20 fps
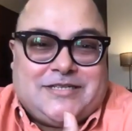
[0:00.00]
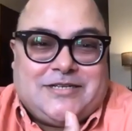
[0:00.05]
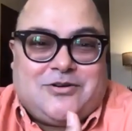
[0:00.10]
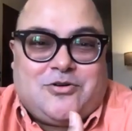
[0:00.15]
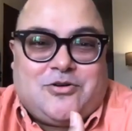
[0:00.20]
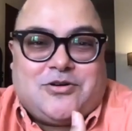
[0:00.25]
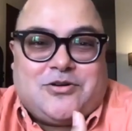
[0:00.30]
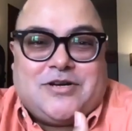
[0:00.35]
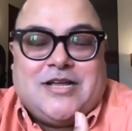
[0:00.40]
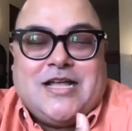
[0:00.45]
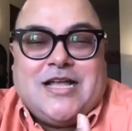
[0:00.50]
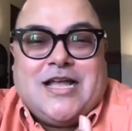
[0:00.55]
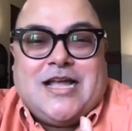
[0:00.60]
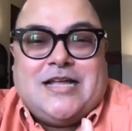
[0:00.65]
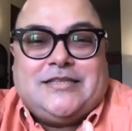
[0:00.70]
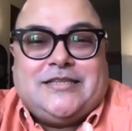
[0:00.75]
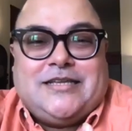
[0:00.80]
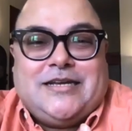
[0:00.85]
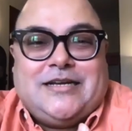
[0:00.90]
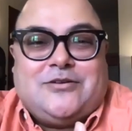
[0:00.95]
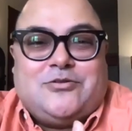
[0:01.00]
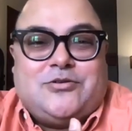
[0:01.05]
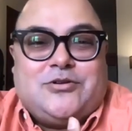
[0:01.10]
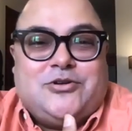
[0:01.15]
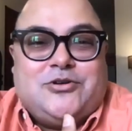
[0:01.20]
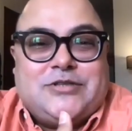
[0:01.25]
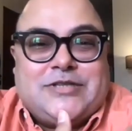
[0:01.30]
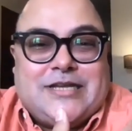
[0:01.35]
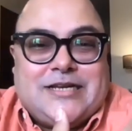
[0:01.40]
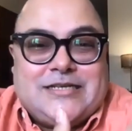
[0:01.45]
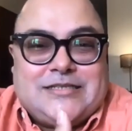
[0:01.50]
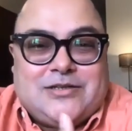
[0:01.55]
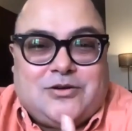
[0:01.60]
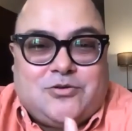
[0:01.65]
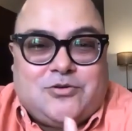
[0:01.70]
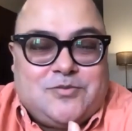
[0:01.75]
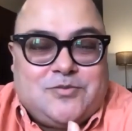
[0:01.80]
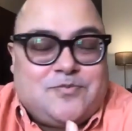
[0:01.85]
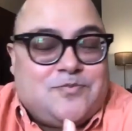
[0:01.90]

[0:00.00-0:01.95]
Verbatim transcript: or they don't. You know, there is a whole